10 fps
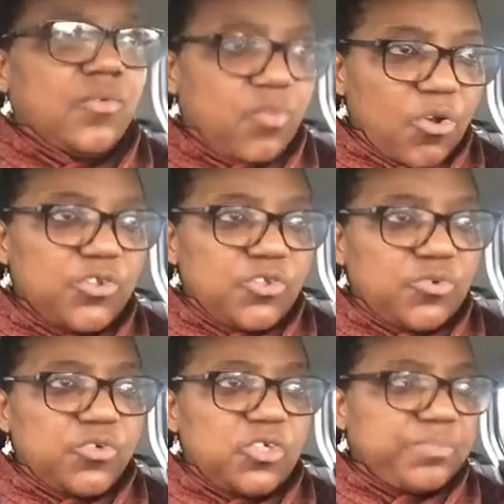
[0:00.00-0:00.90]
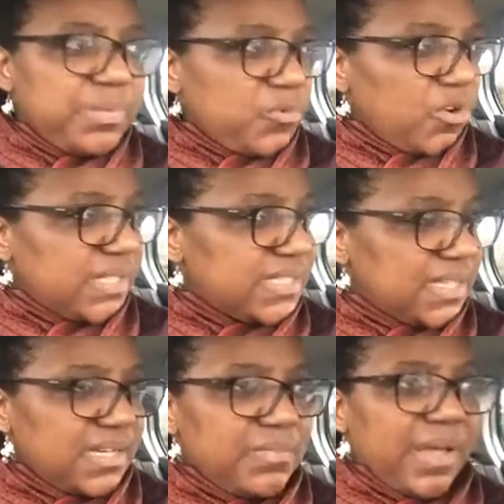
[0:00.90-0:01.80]
What you should be more
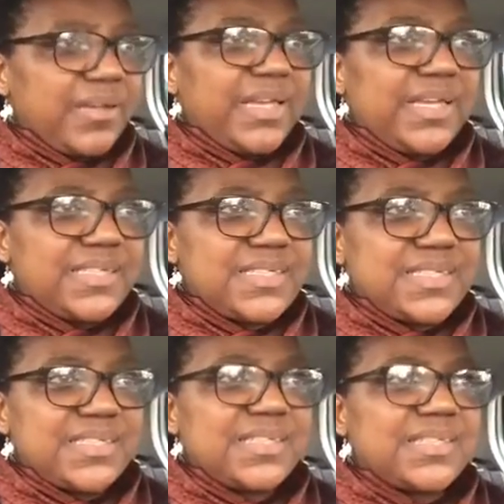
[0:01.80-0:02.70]
concerned about is